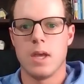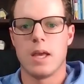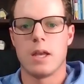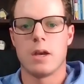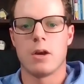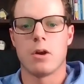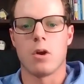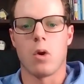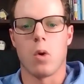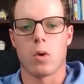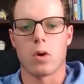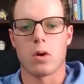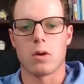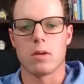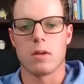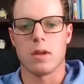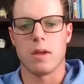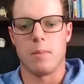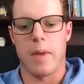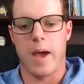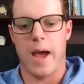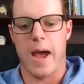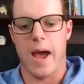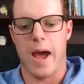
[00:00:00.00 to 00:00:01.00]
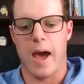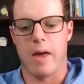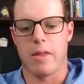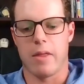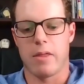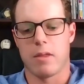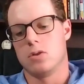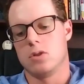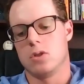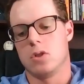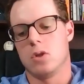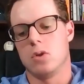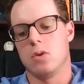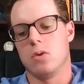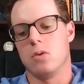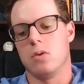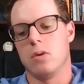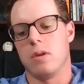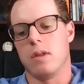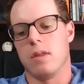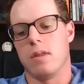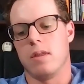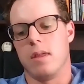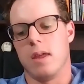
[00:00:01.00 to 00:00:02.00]
in an orderly path to
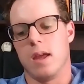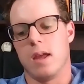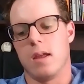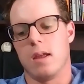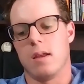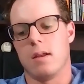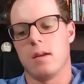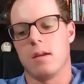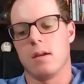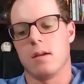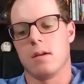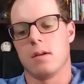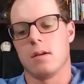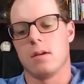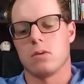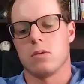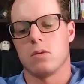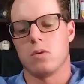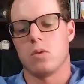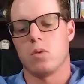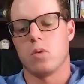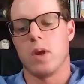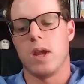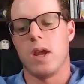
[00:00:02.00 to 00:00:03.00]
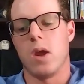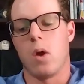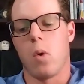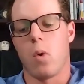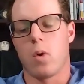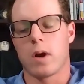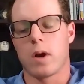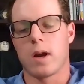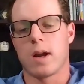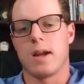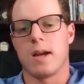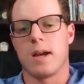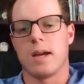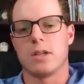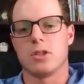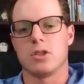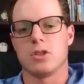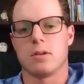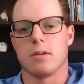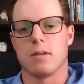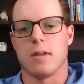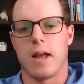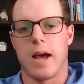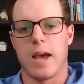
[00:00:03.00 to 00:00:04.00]
then reorganize
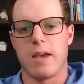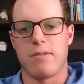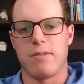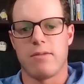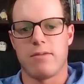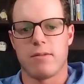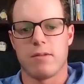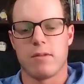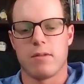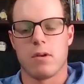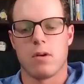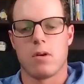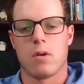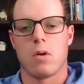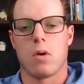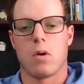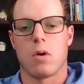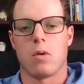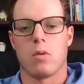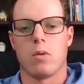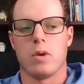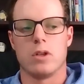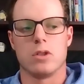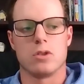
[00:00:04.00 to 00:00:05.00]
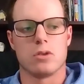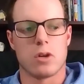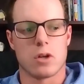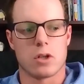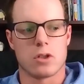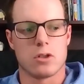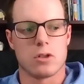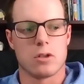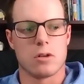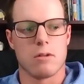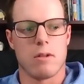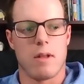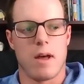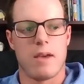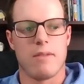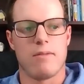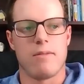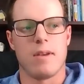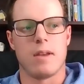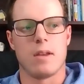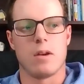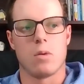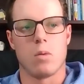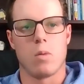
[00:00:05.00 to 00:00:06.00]
your life or restructure your life
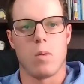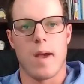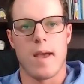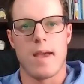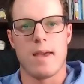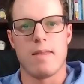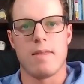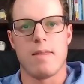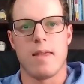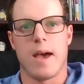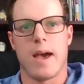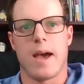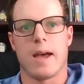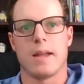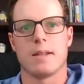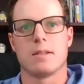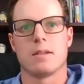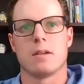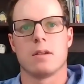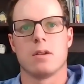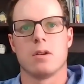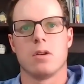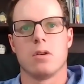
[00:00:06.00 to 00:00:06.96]
in a way that